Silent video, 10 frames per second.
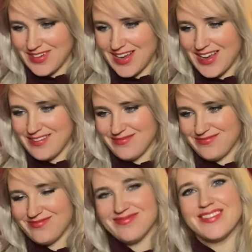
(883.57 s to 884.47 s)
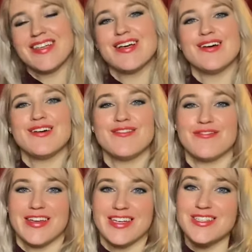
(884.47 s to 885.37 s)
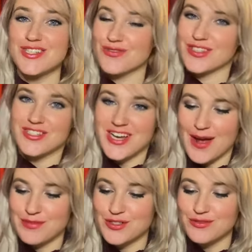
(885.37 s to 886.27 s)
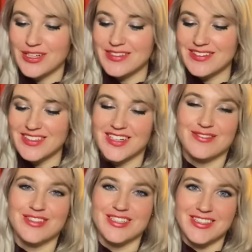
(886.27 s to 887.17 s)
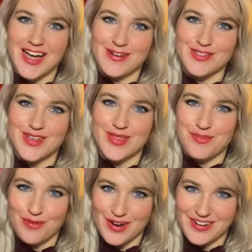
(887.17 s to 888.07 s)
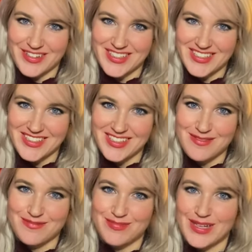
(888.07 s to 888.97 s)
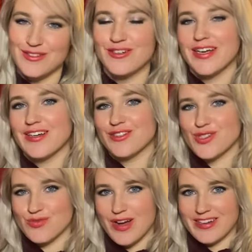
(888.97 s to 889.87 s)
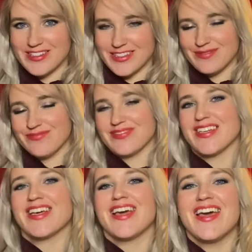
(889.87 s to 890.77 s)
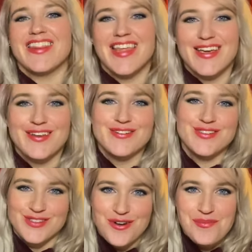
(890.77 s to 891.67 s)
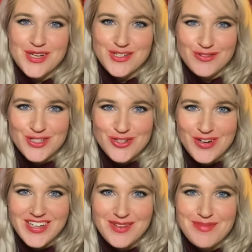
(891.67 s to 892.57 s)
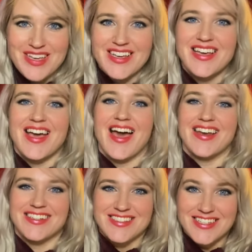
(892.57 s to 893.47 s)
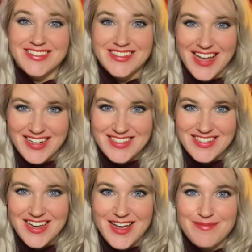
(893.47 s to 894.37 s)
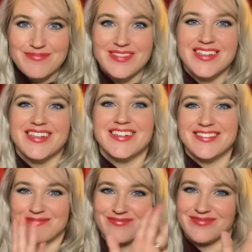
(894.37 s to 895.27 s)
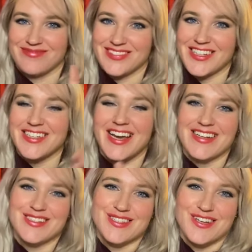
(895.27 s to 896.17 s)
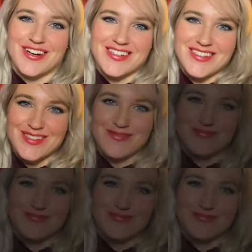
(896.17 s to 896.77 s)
Okay. Finished with chapter 1 of Little House on the Prairie by Laura Ingalls Wilder. Thank you so much for joining me. And until next time, Goodnight Stars.